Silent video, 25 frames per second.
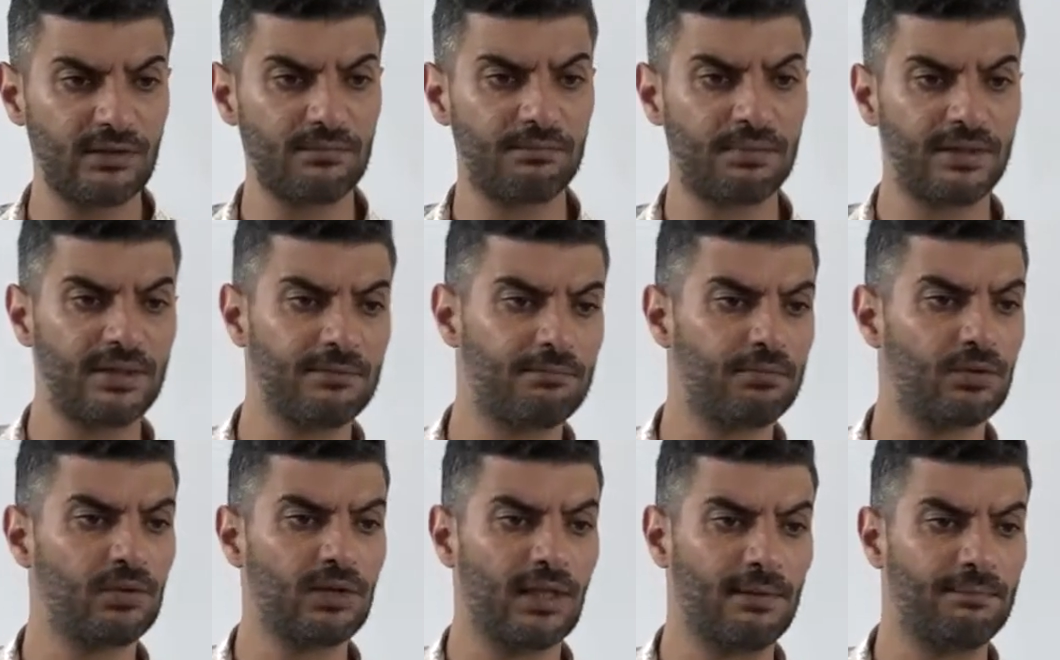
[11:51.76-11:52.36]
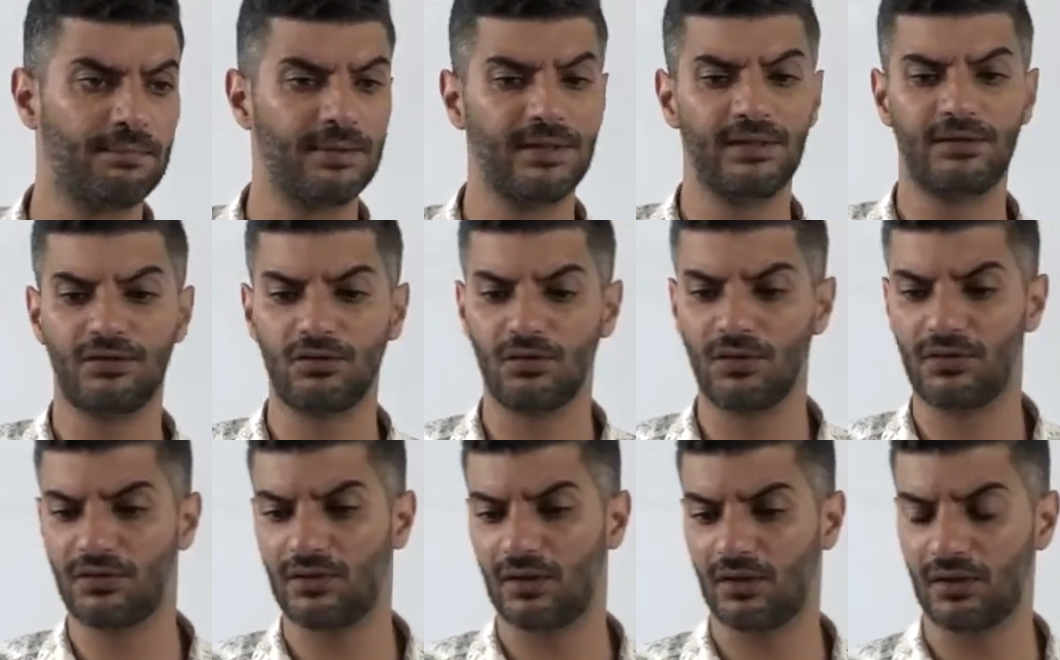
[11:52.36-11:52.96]
people appeal
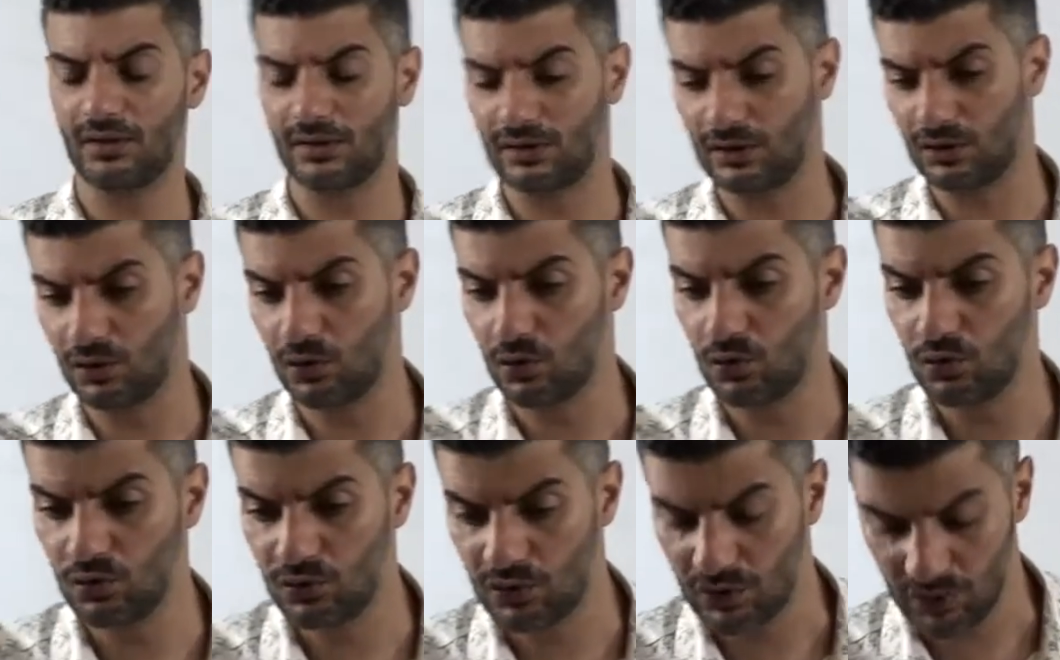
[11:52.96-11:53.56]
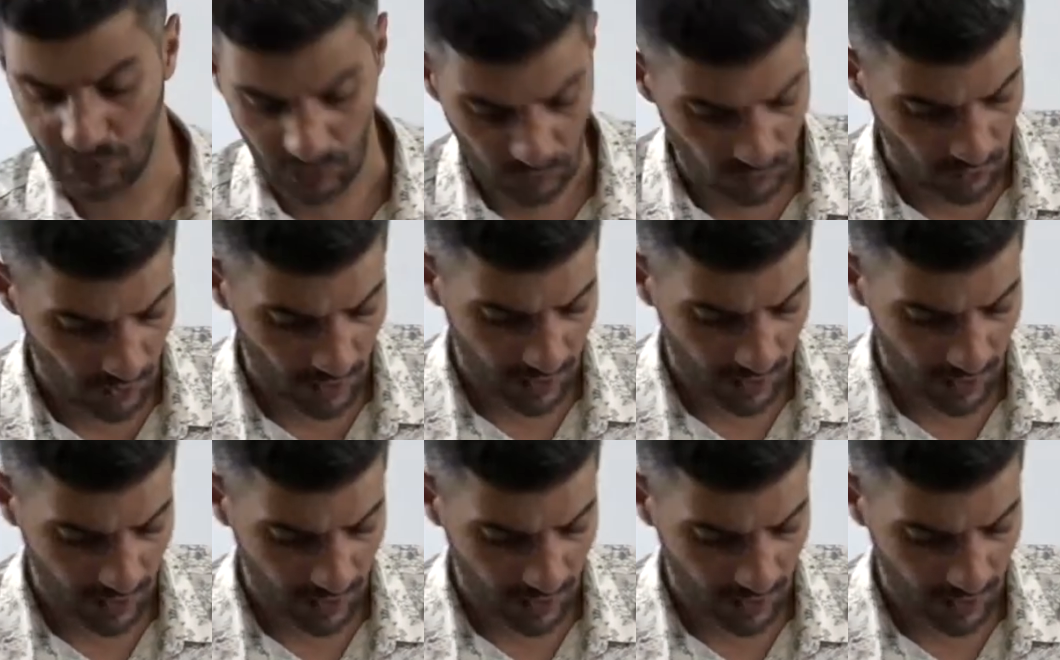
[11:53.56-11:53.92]
to authority? Who do you